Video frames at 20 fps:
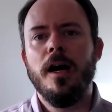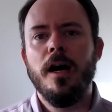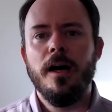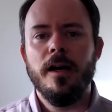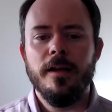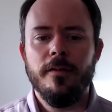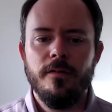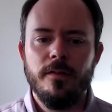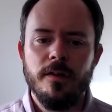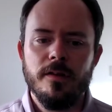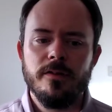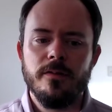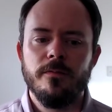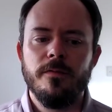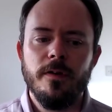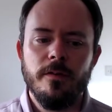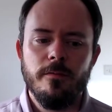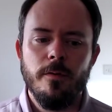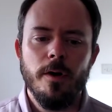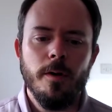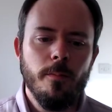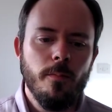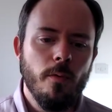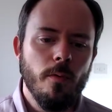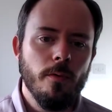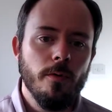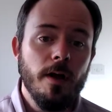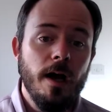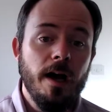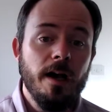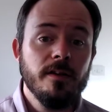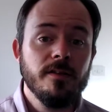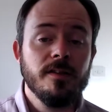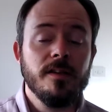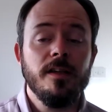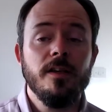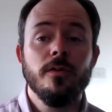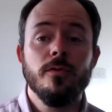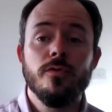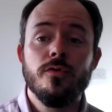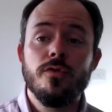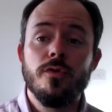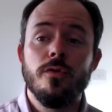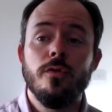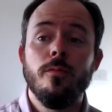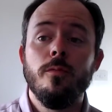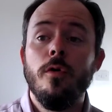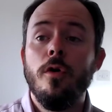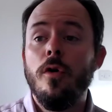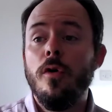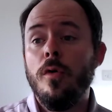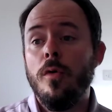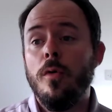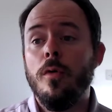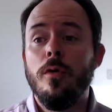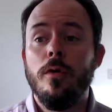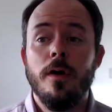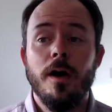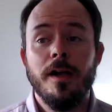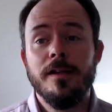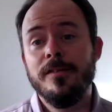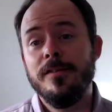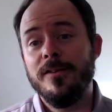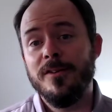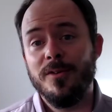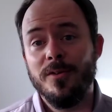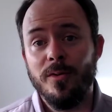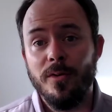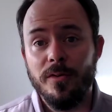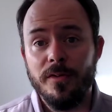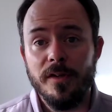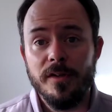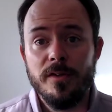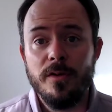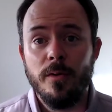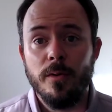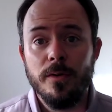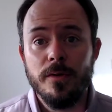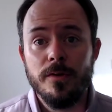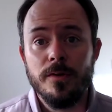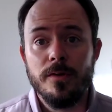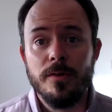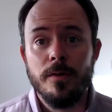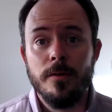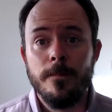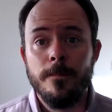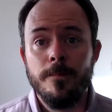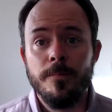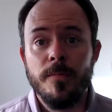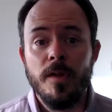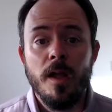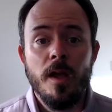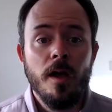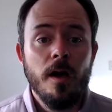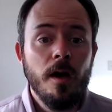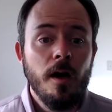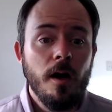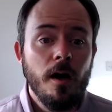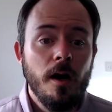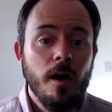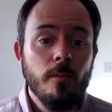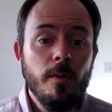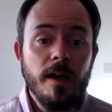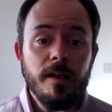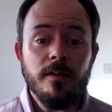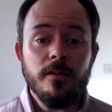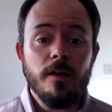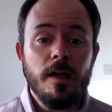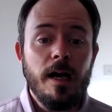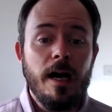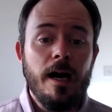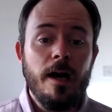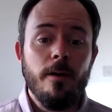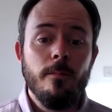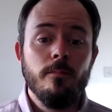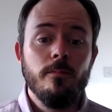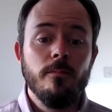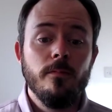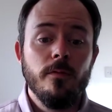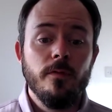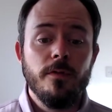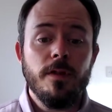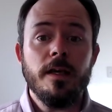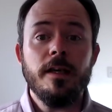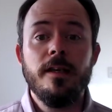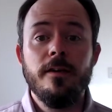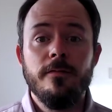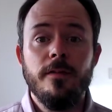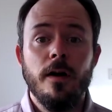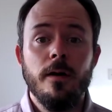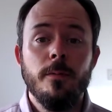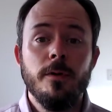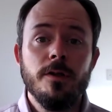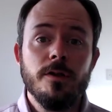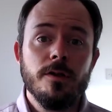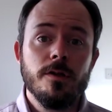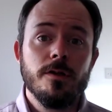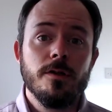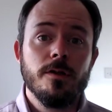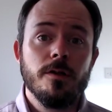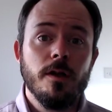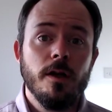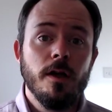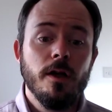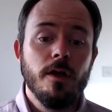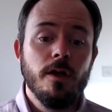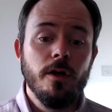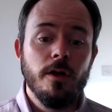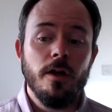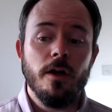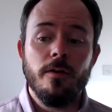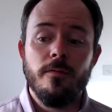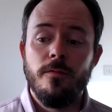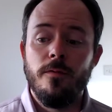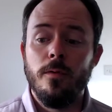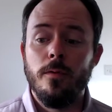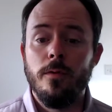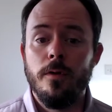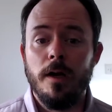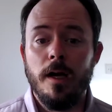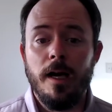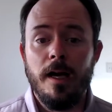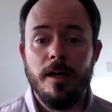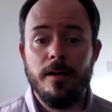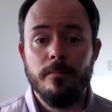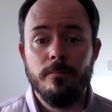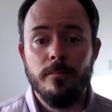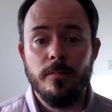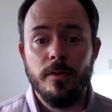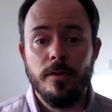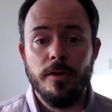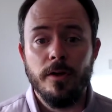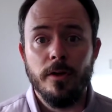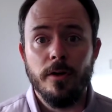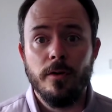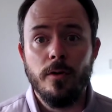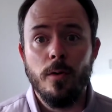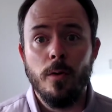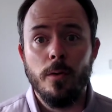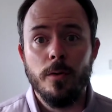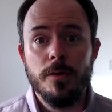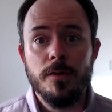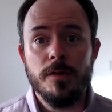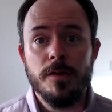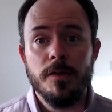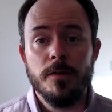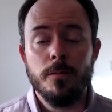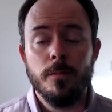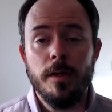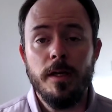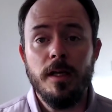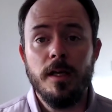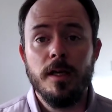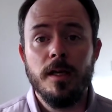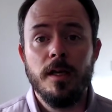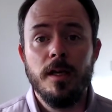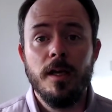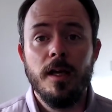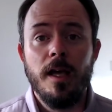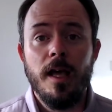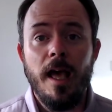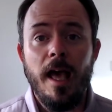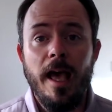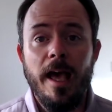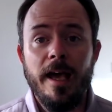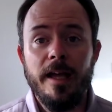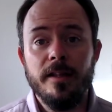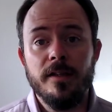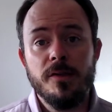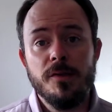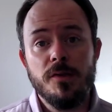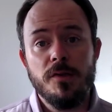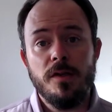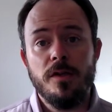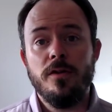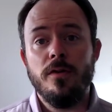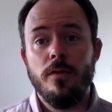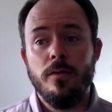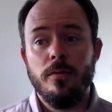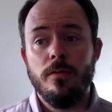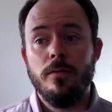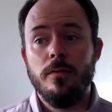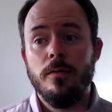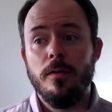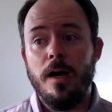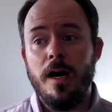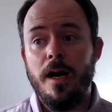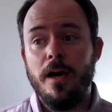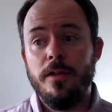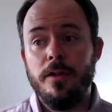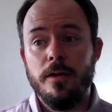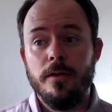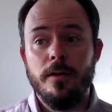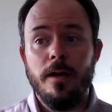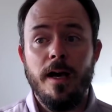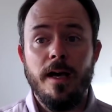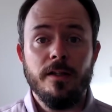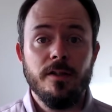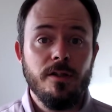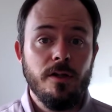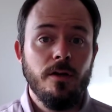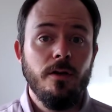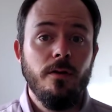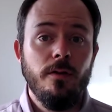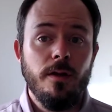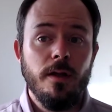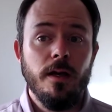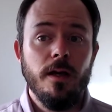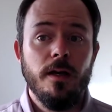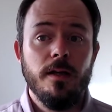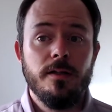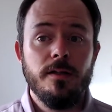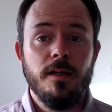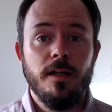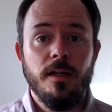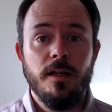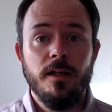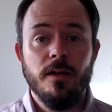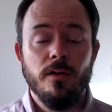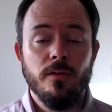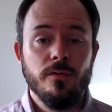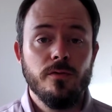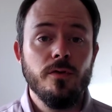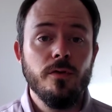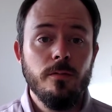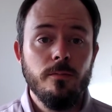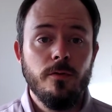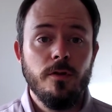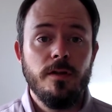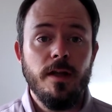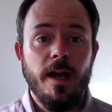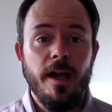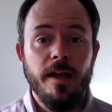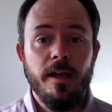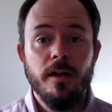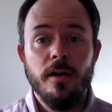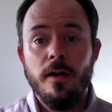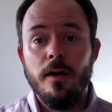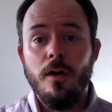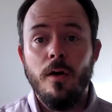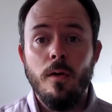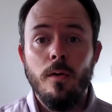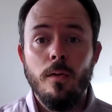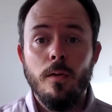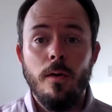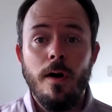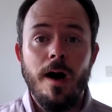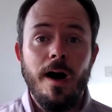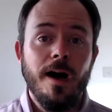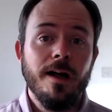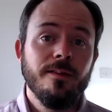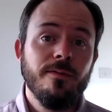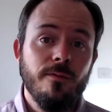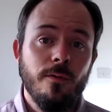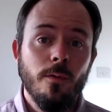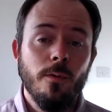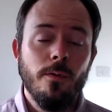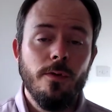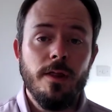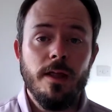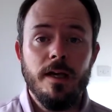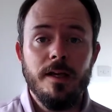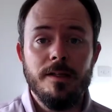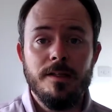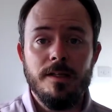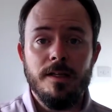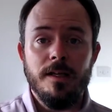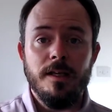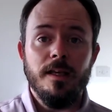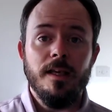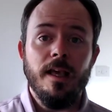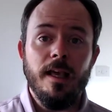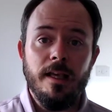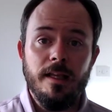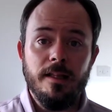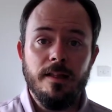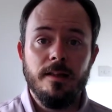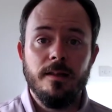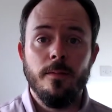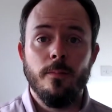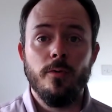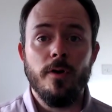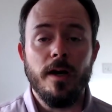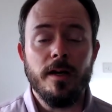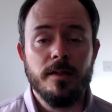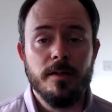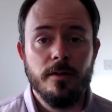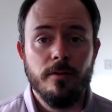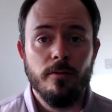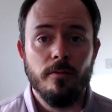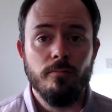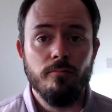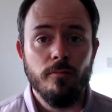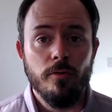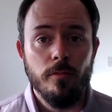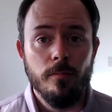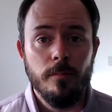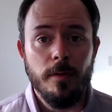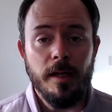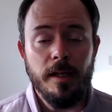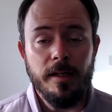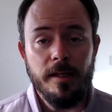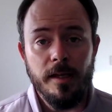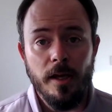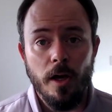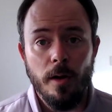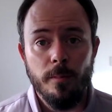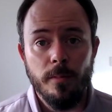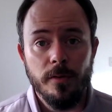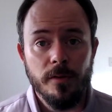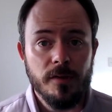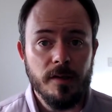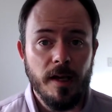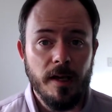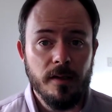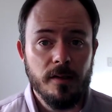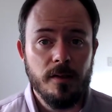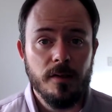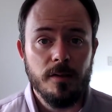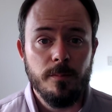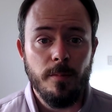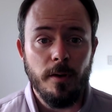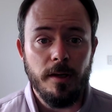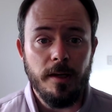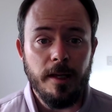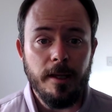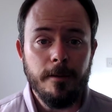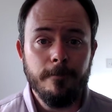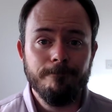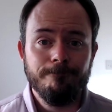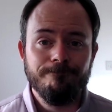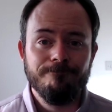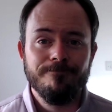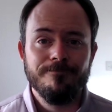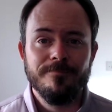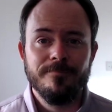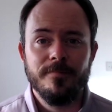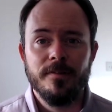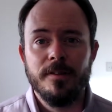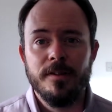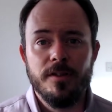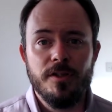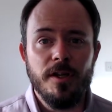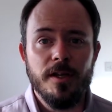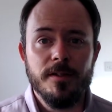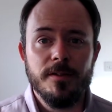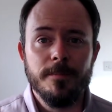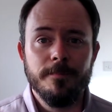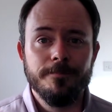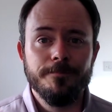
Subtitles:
if there's something very important, ask you on Zoom or as usual on this course. All right. Thank you very much. Good luck for the course this week, and see you either at 2:30 on Zoom today or at 4:30 in the practical room in the Urban Sciences building. Cheers.